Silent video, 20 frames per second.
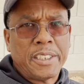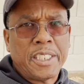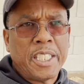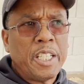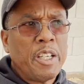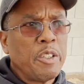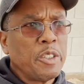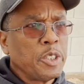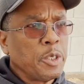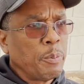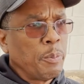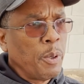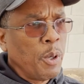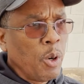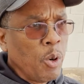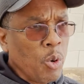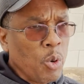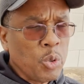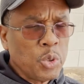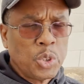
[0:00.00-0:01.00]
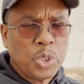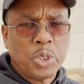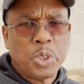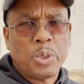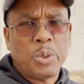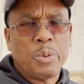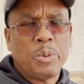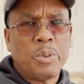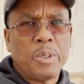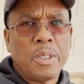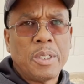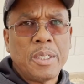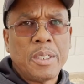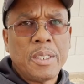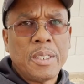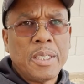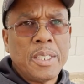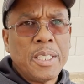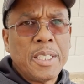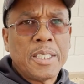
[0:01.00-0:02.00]
They are supposed to
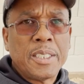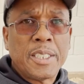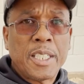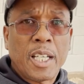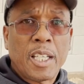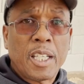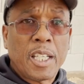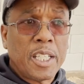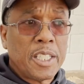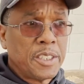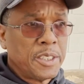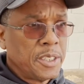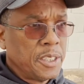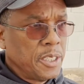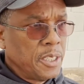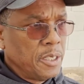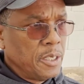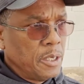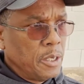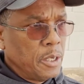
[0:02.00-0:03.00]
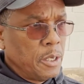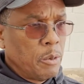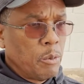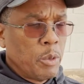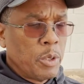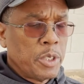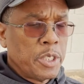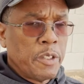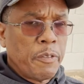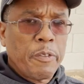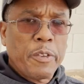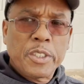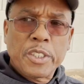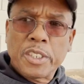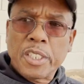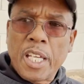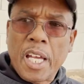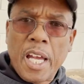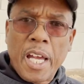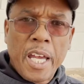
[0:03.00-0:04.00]
tell us when different
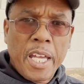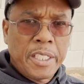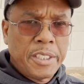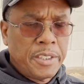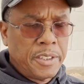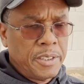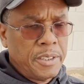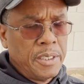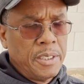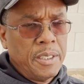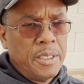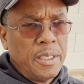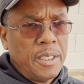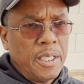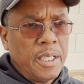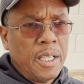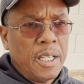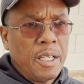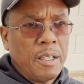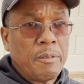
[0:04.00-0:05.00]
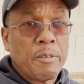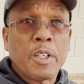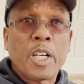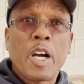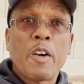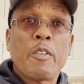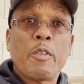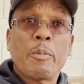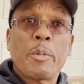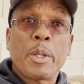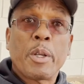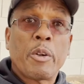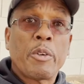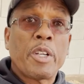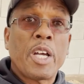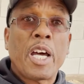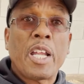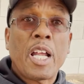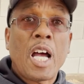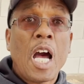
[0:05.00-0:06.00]
sides of government are
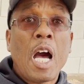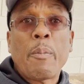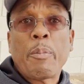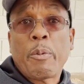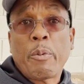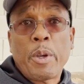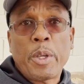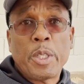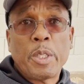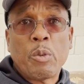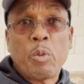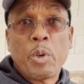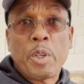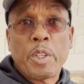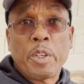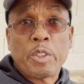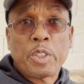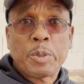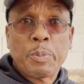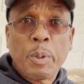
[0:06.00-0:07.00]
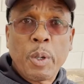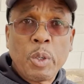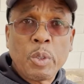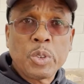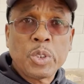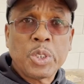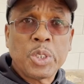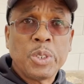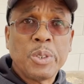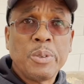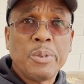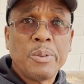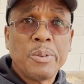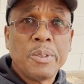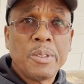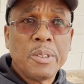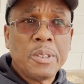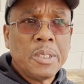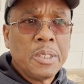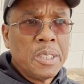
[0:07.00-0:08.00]
not operating the way they're supposed to,
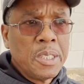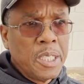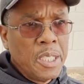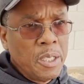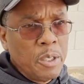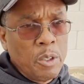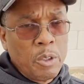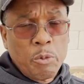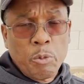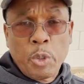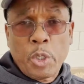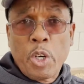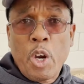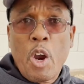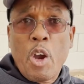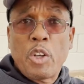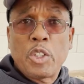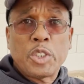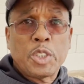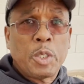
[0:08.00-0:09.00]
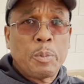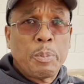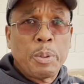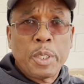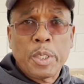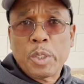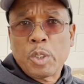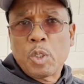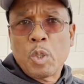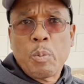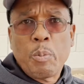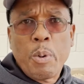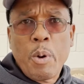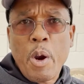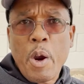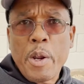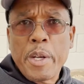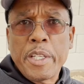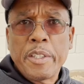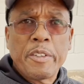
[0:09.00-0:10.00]
regardless of political
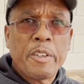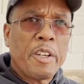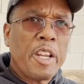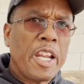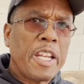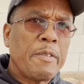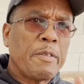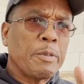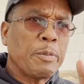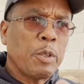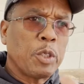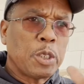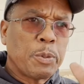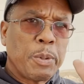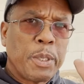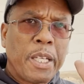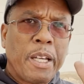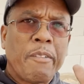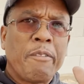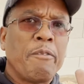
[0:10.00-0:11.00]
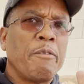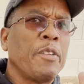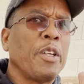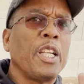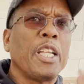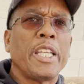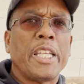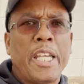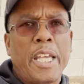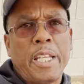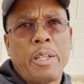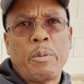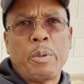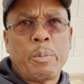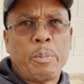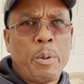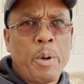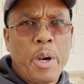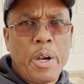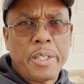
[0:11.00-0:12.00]
party. They're not even supposed to be affiliated
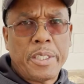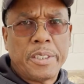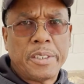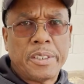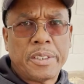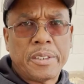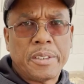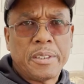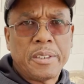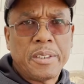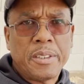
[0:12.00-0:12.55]
with parties.